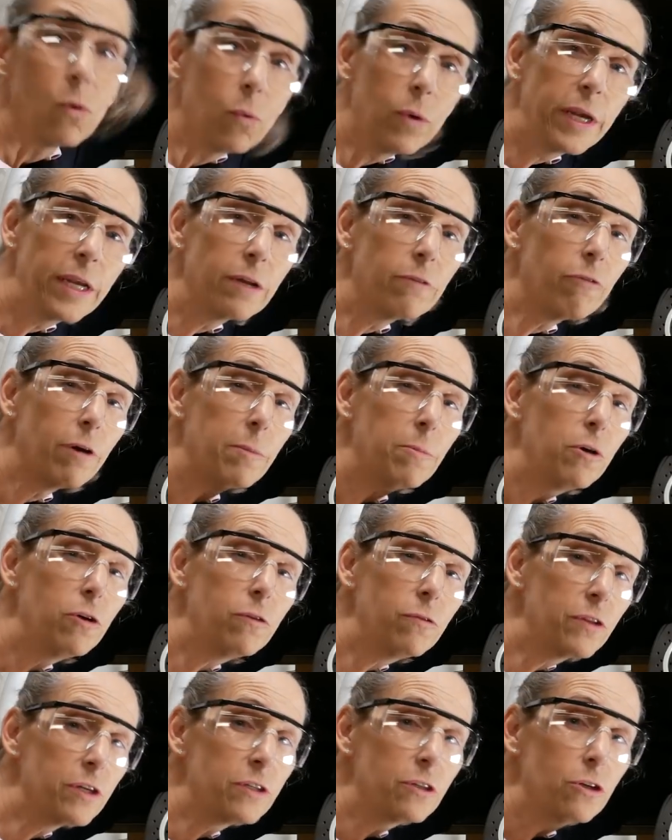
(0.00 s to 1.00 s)
We can
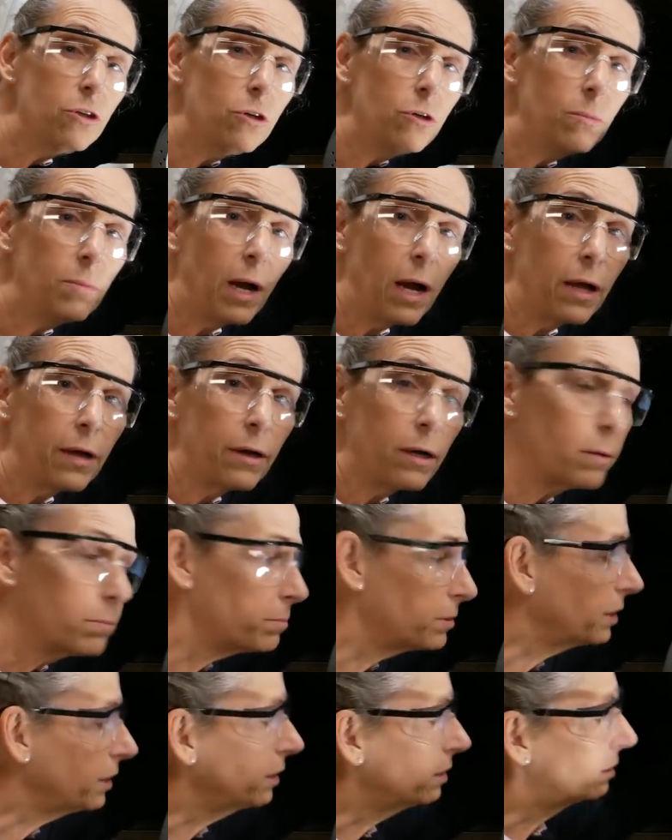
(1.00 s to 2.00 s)
remove the tube on our
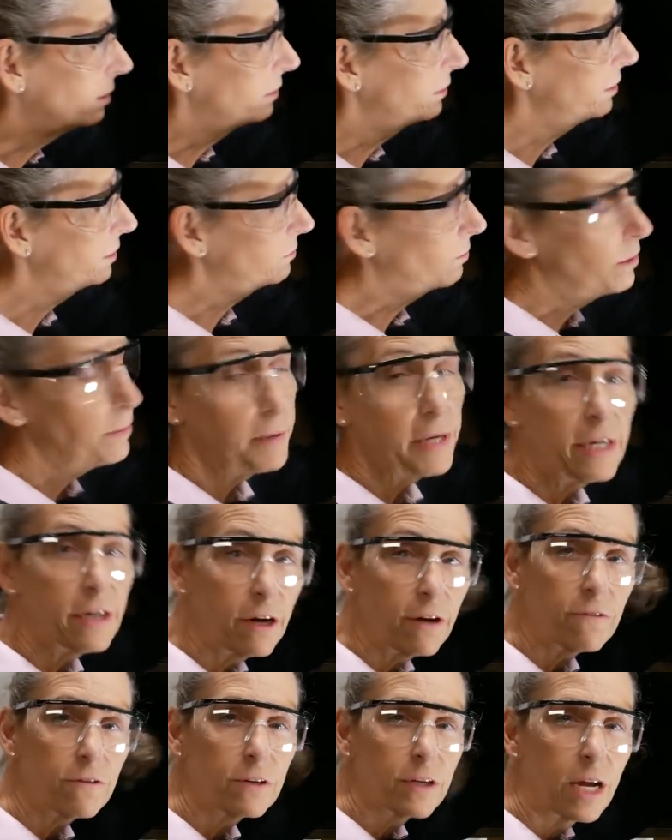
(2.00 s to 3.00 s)
bleeder. Just want to be
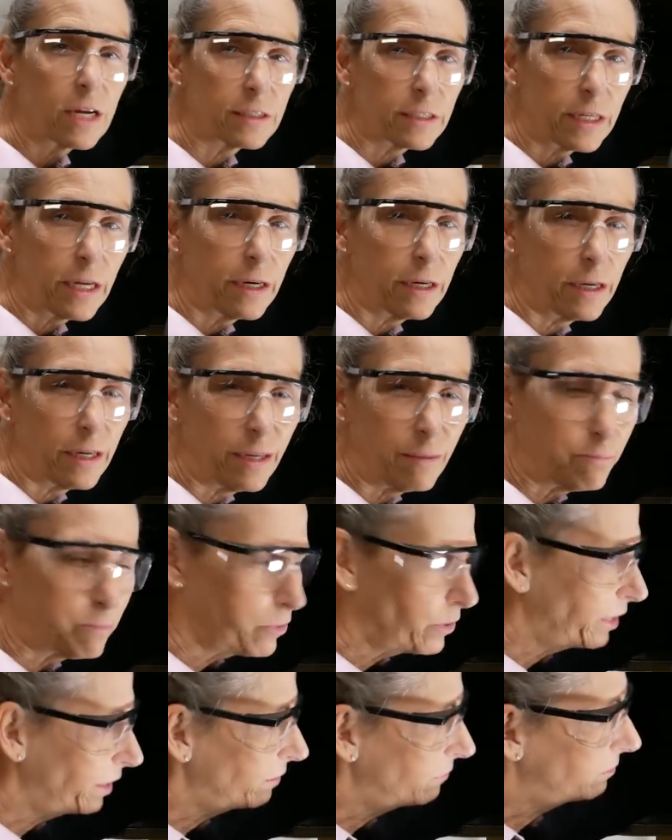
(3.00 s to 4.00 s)
careful not to get any
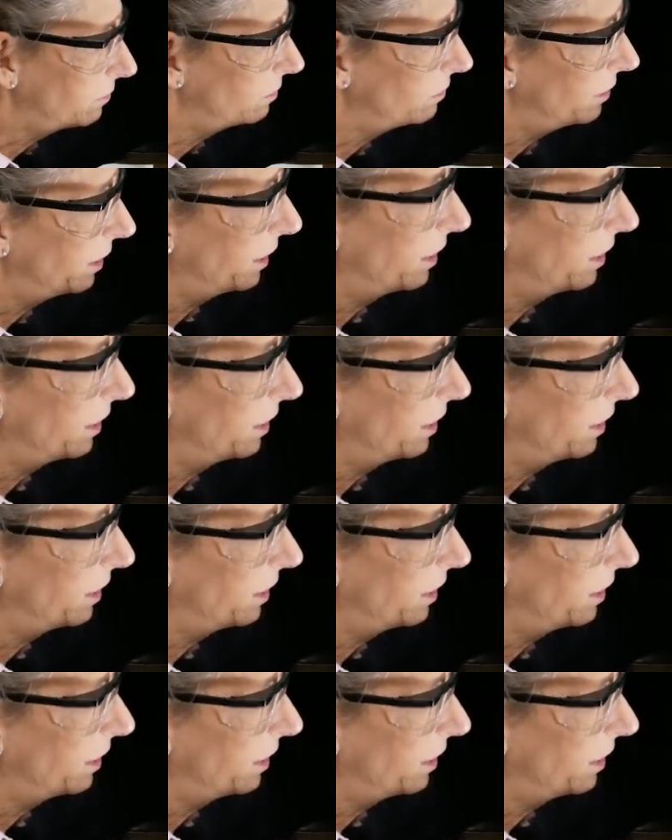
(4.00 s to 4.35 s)
brake fluid